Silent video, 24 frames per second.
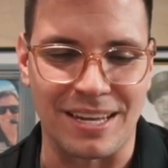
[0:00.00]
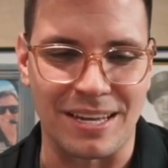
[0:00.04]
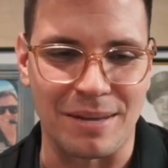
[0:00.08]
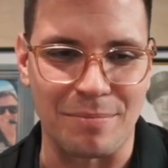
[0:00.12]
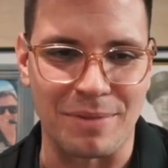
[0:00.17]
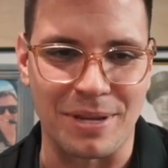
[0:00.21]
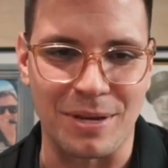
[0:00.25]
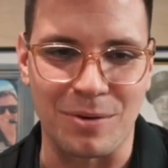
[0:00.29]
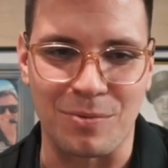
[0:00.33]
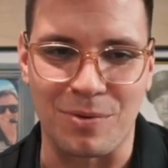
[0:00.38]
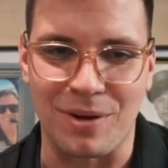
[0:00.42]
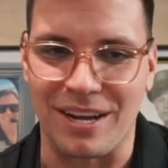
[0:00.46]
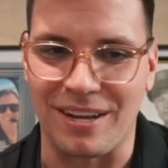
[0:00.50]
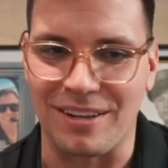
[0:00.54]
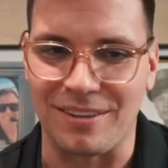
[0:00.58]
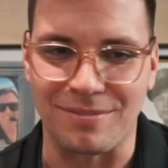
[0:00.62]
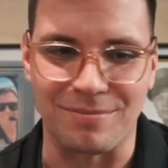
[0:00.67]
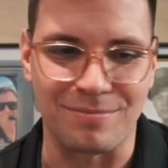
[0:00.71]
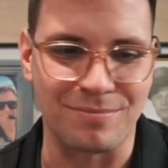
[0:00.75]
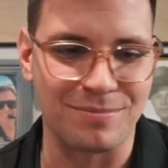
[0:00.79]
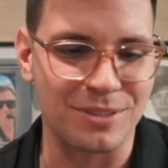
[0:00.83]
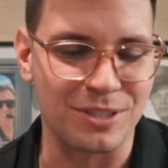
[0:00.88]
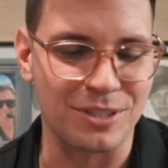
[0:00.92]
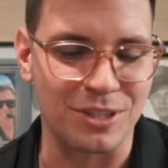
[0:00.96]

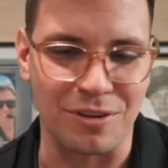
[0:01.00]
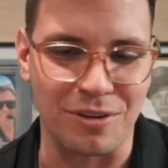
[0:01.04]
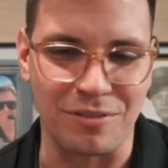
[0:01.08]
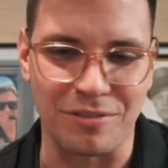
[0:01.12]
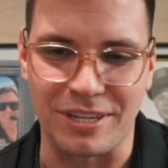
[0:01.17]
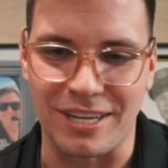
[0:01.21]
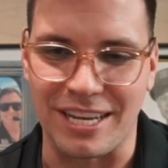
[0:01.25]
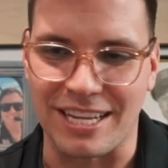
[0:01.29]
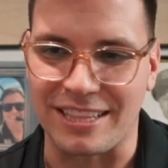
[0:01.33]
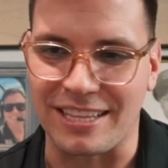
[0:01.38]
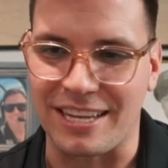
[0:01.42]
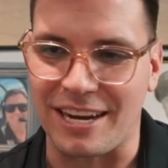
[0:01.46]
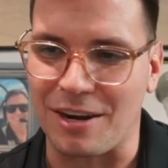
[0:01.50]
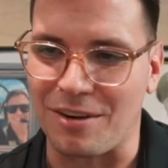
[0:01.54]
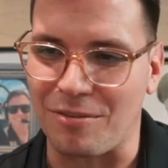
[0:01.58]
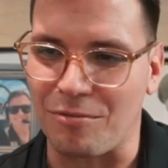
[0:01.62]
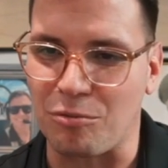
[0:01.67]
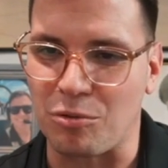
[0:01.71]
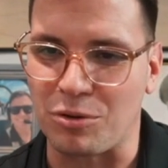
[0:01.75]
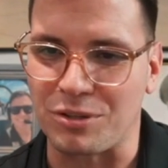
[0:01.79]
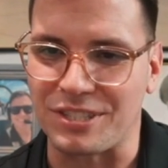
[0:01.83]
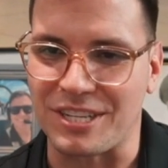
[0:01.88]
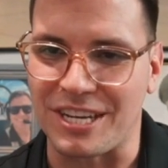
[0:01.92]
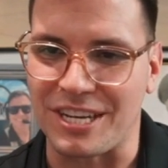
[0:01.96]
Meanwhile, serving at the Air
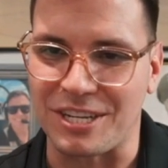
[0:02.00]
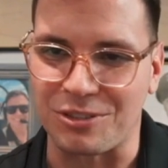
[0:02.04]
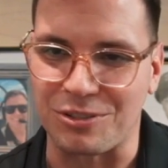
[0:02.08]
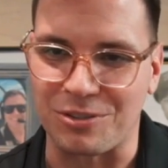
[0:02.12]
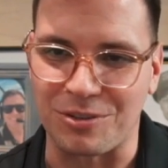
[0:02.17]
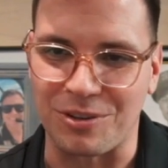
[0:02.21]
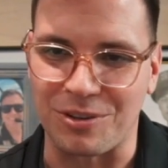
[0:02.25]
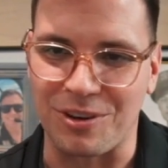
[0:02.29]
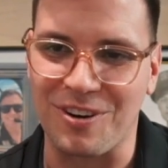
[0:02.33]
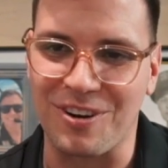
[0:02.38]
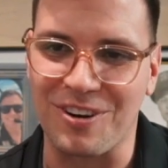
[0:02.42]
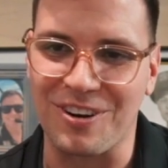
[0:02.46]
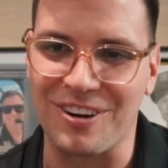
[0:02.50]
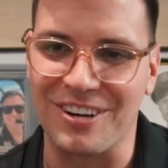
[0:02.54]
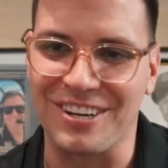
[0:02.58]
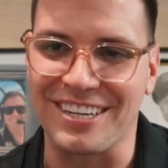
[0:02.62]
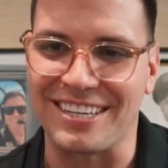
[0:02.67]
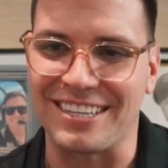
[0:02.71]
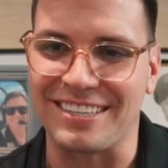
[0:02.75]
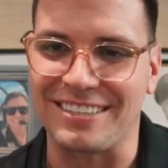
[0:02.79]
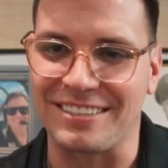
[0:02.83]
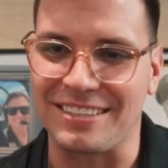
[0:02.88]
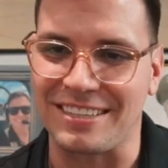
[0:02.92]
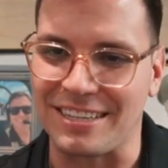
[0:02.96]
Force National Guard
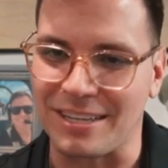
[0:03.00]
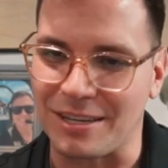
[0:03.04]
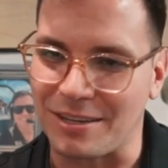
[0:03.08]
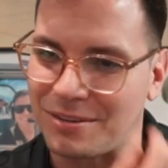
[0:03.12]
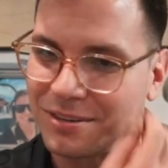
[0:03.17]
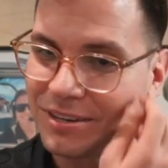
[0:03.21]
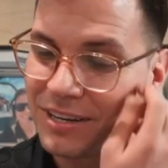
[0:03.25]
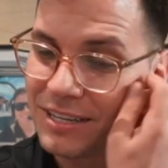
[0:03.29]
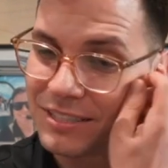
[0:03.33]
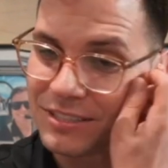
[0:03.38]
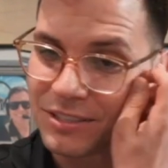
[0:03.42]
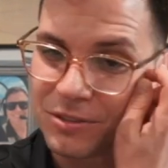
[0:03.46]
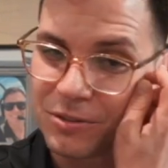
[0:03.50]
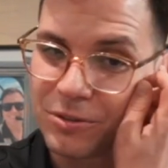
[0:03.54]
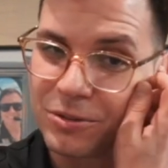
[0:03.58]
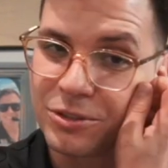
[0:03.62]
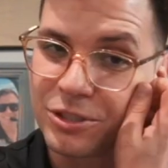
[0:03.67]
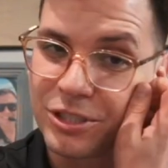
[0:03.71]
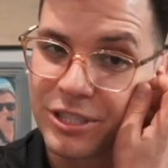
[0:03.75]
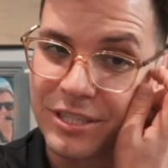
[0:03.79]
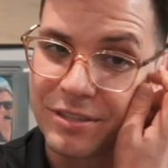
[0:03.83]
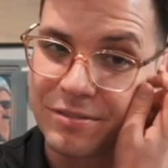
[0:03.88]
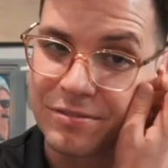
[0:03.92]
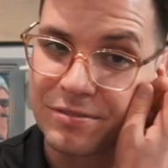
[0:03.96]
as a crew
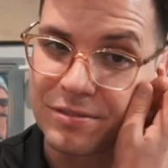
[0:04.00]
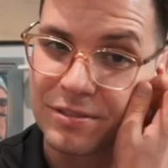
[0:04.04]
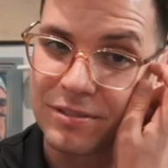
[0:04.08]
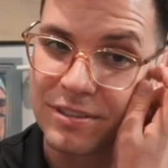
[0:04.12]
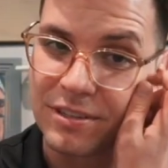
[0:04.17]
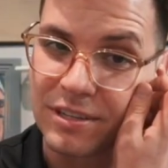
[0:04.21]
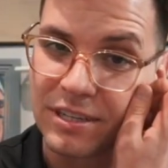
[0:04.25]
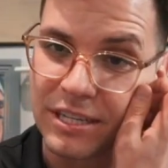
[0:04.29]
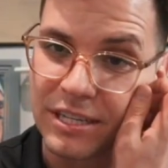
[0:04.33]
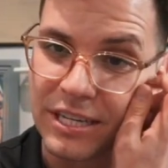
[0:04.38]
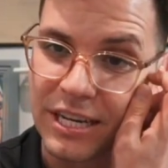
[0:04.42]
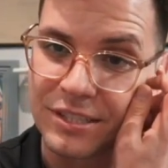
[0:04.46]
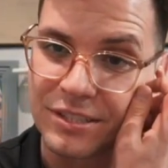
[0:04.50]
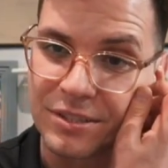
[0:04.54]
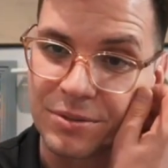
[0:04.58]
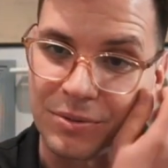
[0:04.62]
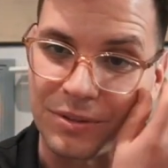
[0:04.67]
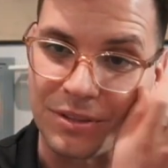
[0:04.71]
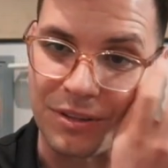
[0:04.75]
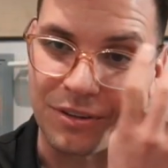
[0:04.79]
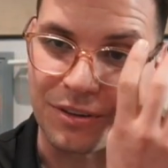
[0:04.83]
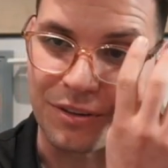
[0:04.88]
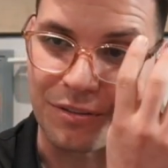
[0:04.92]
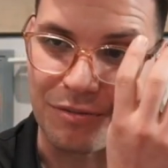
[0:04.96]
chief in
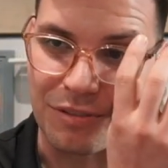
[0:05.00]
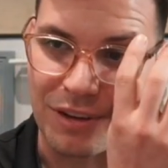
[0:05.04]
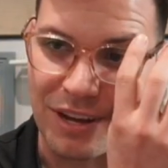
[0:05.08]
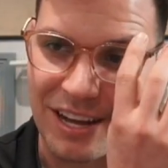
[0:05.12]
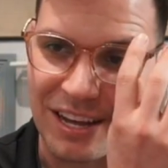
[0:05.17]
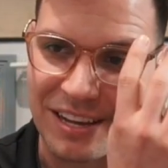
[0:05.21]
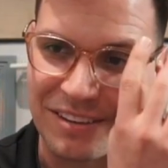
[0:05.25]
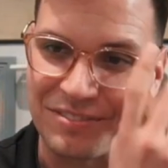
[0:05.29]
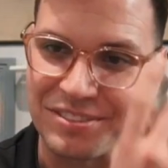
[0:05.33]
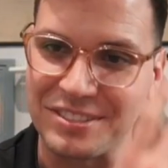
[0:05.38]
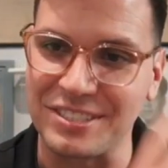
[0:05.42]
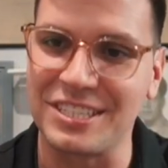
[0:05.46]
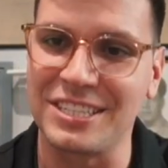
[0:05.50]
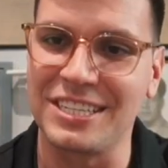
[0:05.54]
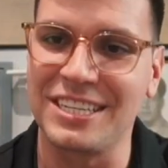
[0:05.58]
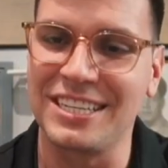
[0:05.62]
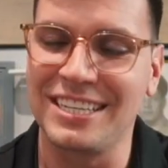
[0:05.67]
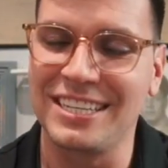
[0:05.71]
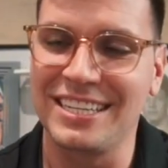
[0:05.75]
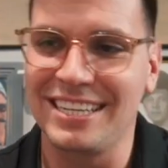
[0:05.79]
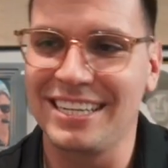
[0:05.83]
KC-135s.